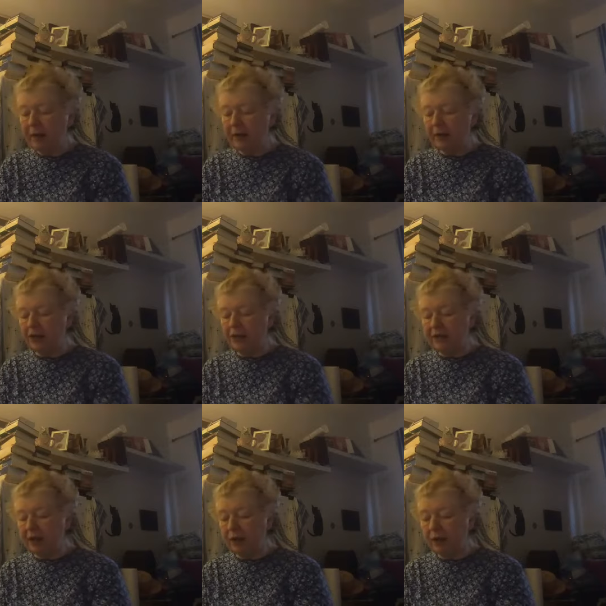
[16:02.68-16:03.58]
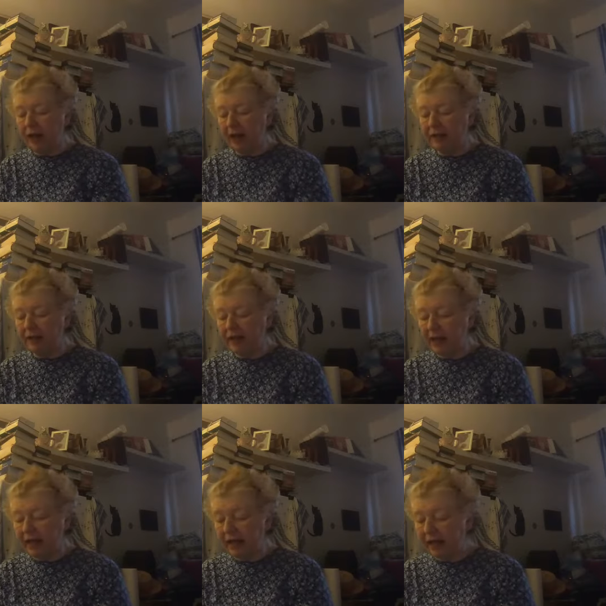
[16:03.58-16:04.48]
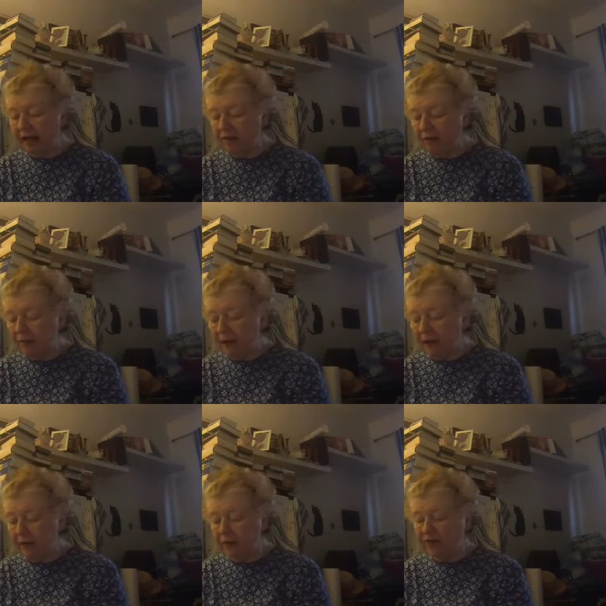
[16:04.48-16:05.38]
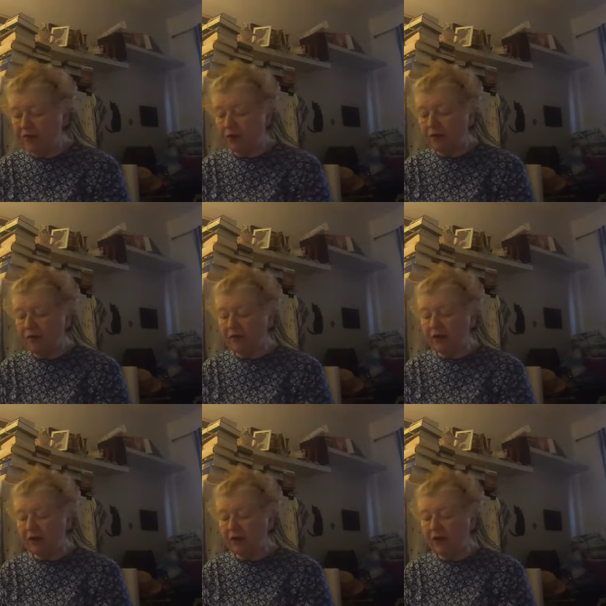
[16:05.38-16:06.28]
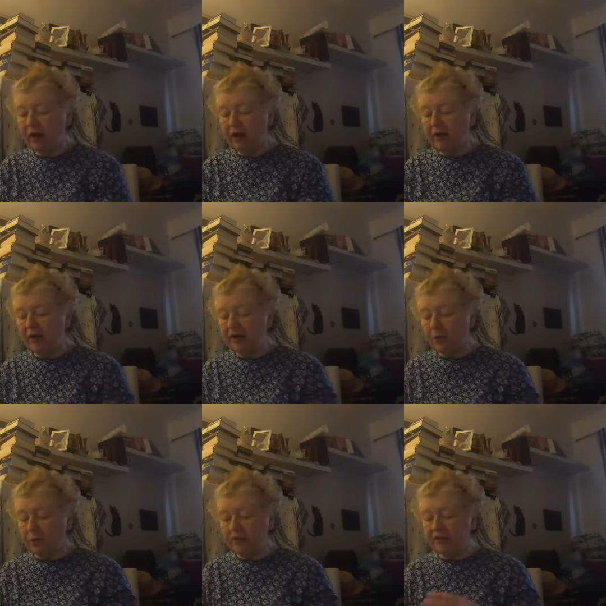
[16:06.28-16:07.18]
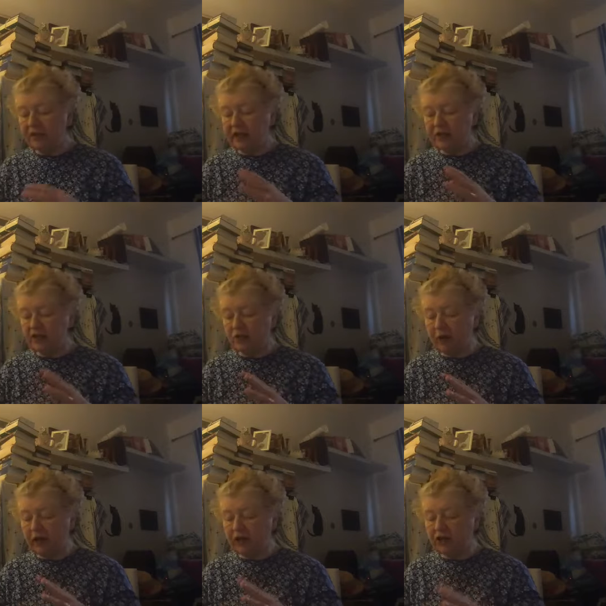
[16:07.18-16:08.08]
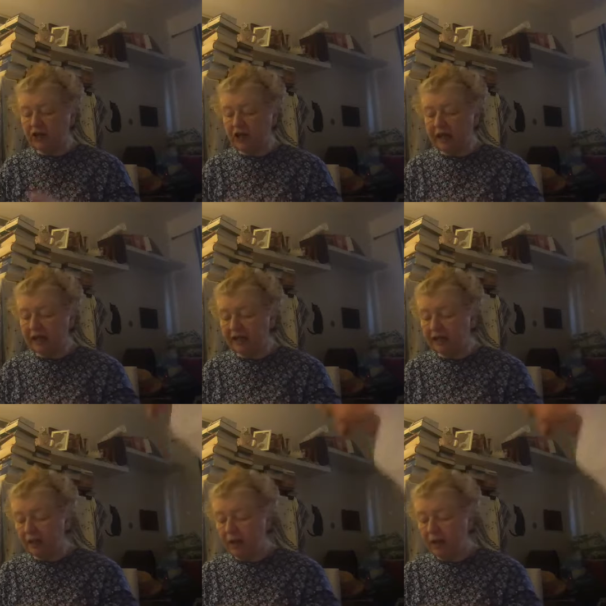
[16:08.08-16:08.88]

and went to his own house, and everybody was full of fear. They said, we've seen strange things.